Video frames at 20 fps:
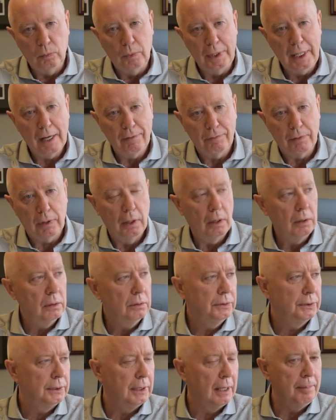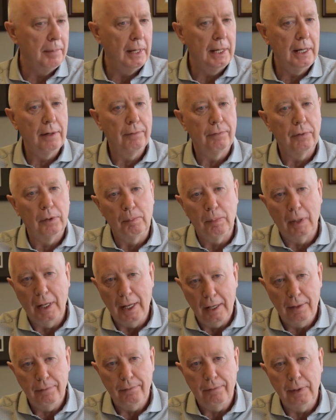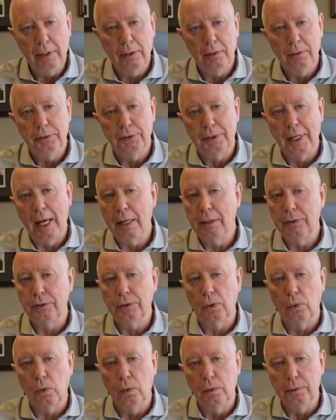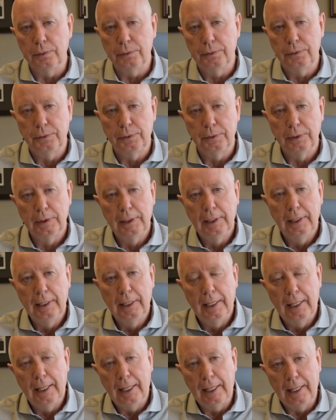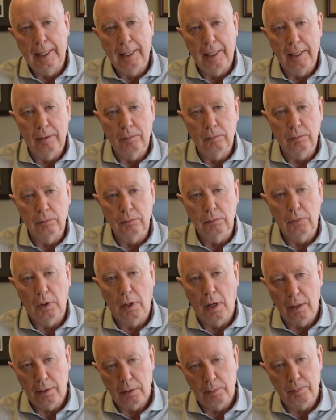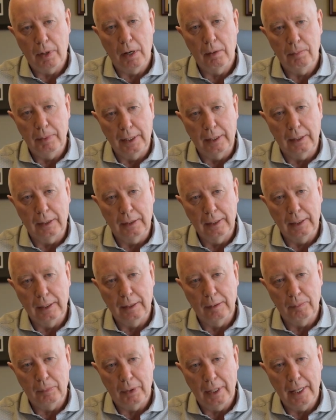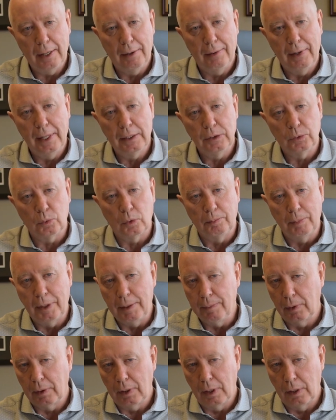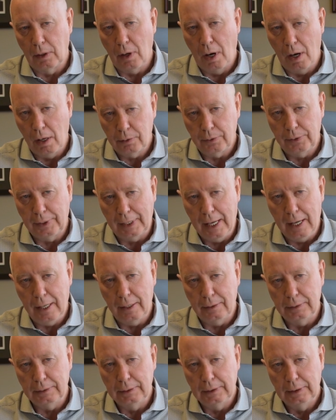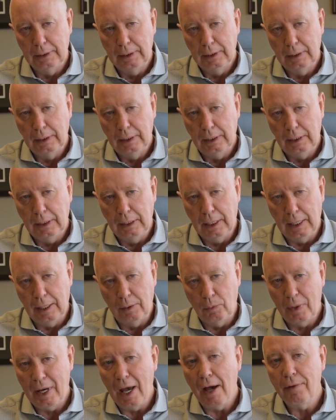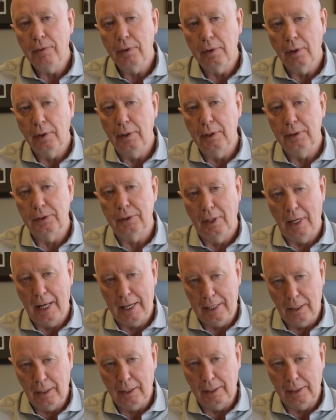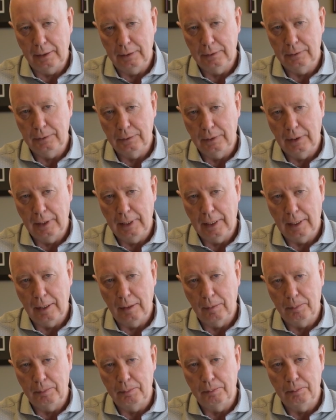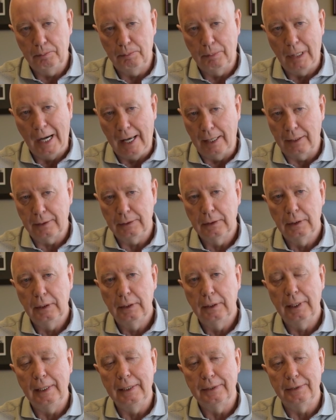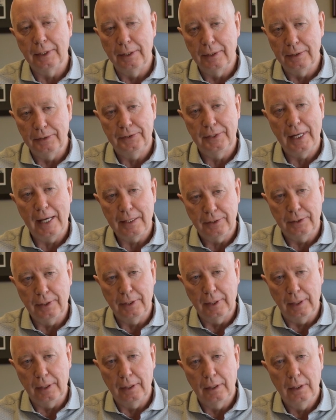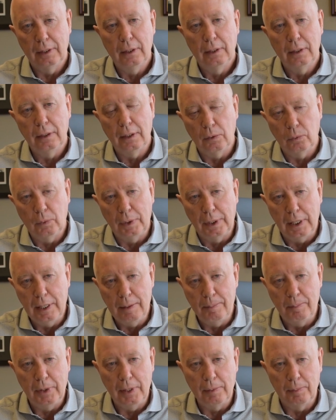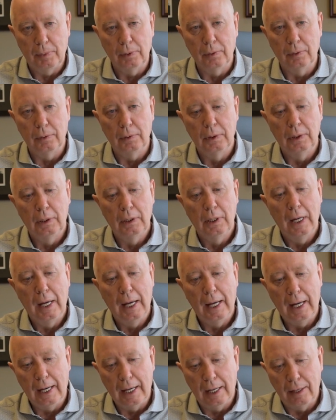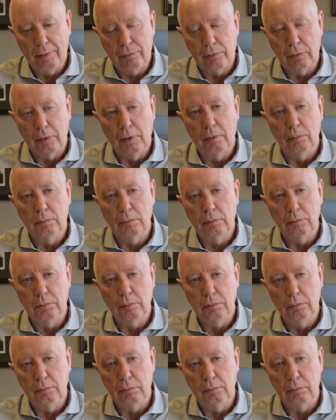We have closed many of our playing fields, tennis courts, other public play areas where people can congregate. We haven't done this lightly, but it's a necessity that we keep people from,